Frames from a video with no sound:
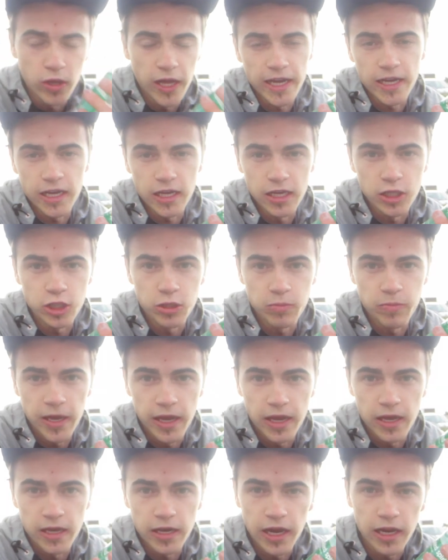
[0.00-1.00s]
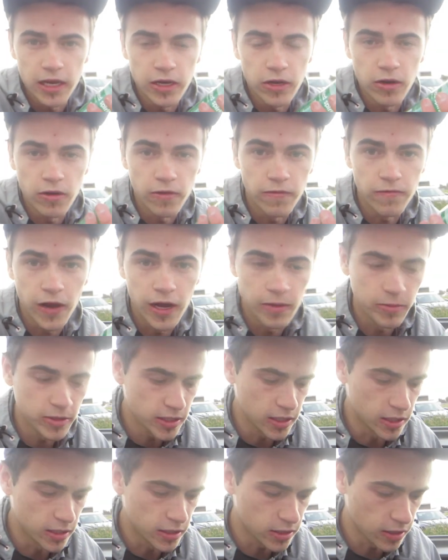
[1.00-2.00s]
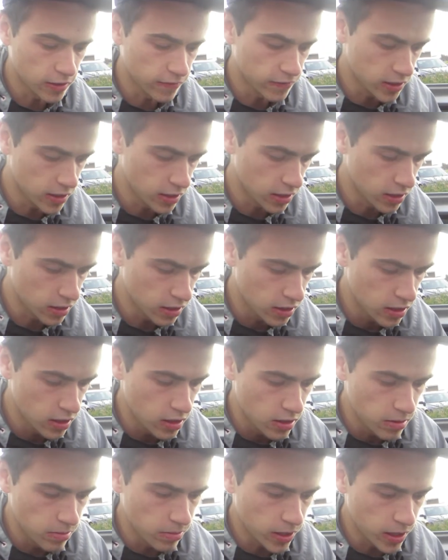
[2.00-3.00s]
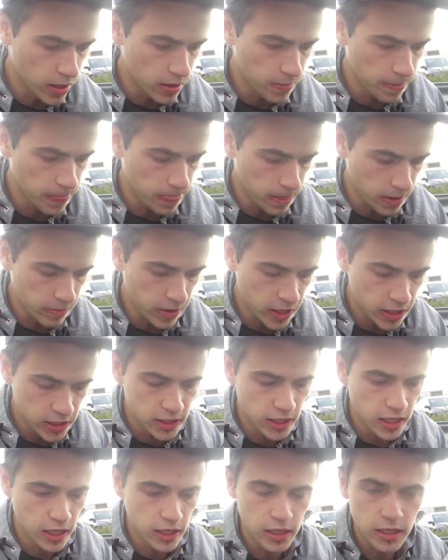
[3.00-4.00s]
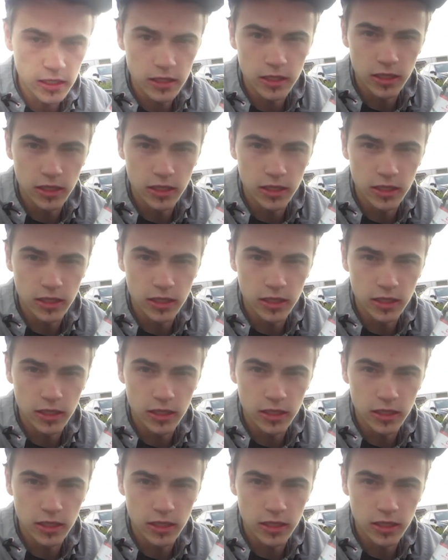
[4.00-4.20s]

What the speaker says: like in Japan. You had to go to pharmacy and stuff to get it. But I managed to get this.